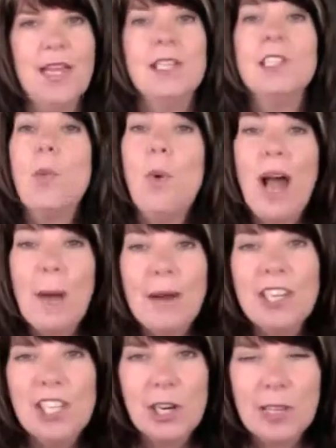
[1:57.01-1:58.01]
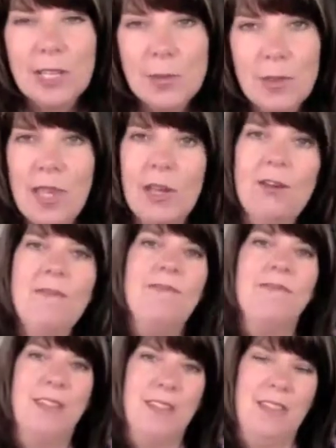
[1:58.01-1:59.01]
So why am I sharing this with you?
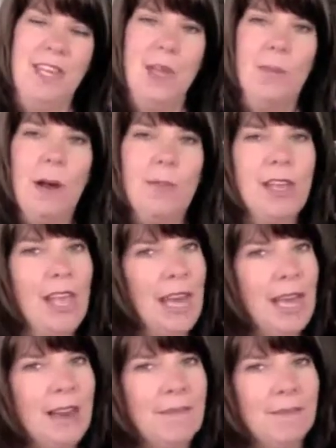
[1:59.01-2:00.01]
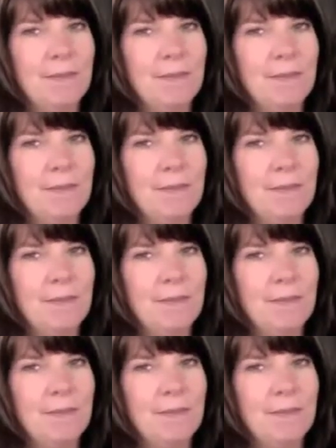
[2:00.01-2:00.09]
I think you probably get it.